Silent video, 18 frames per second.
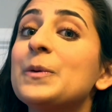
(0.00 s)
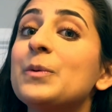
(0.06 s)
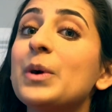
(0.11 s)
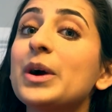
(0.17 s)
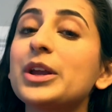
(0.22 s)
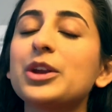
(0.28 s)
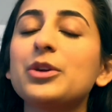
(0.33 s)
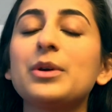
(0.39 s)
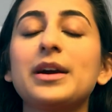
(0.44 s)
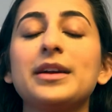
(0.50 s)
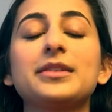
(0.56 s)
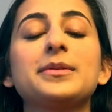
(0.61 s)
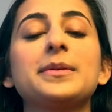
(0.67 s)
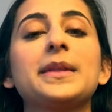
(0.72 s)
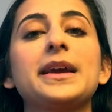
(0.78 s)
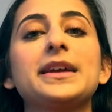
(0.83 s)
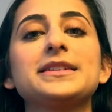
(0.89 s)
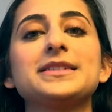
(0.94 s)
what you
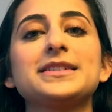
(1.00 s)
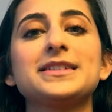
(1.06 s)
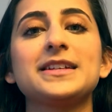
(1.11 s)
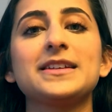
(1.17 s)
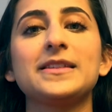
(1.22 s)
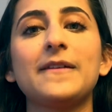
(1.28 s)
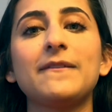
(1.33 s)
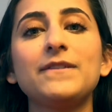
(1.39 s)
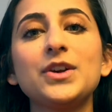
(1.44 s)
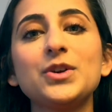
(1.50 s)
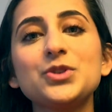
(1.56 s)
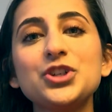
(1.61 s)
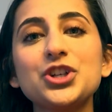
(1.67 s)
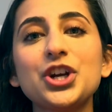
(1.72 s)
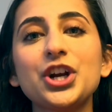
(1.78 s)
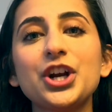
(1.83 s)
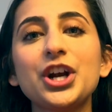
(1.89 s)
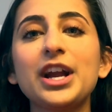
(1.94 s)
guys would like to see in the
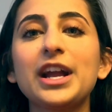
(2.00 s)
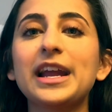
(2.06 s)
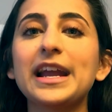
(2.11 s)
future.